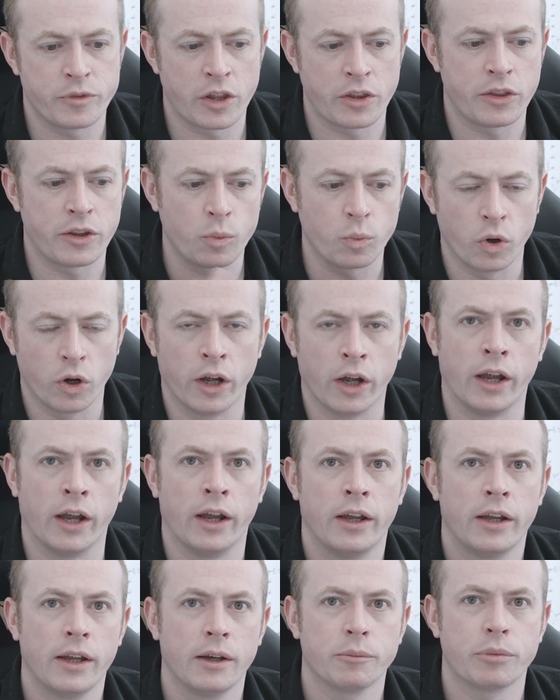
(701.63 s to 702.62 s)
than they
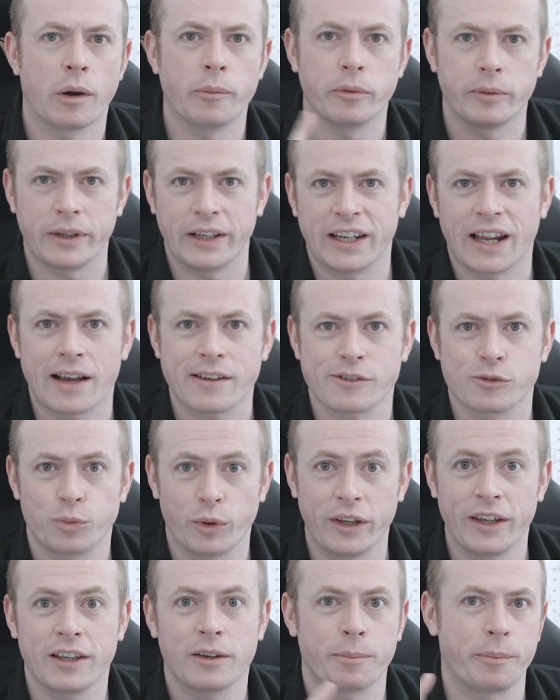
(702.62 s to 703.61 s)
were probably last
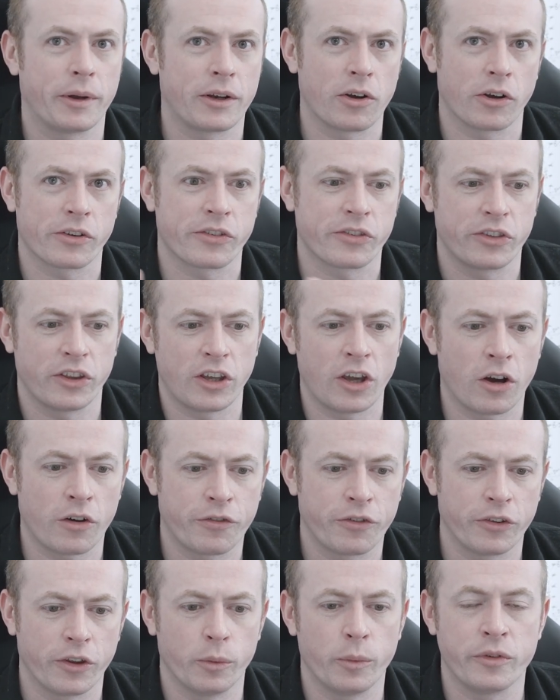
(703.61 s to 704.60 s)
week because the
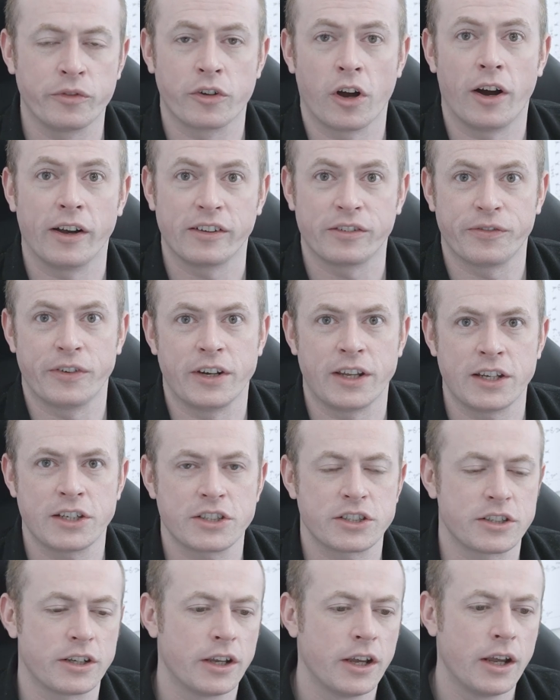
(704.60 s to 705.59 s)
offer that we've got is
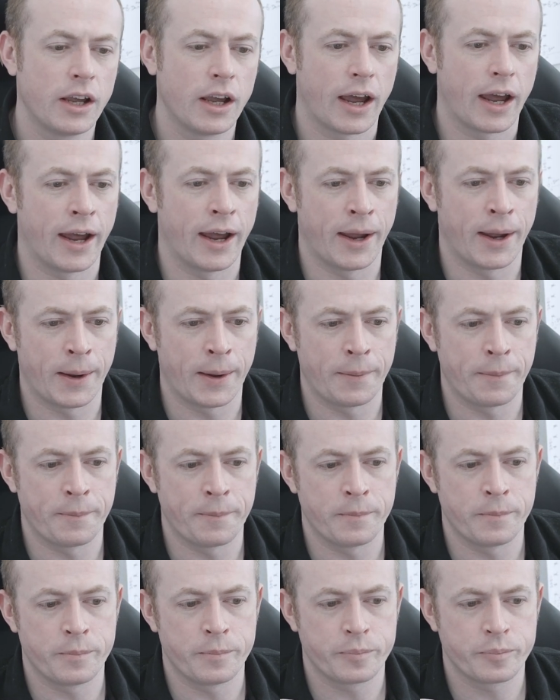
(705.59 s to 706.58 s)
finished.
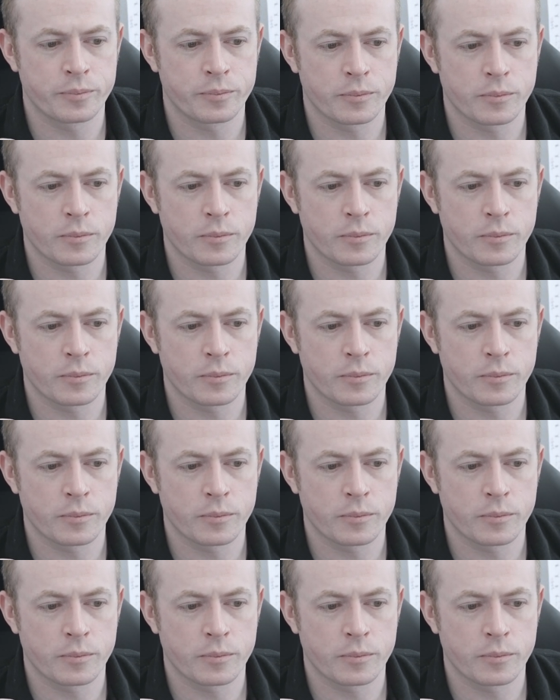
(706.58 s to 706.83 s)
Um,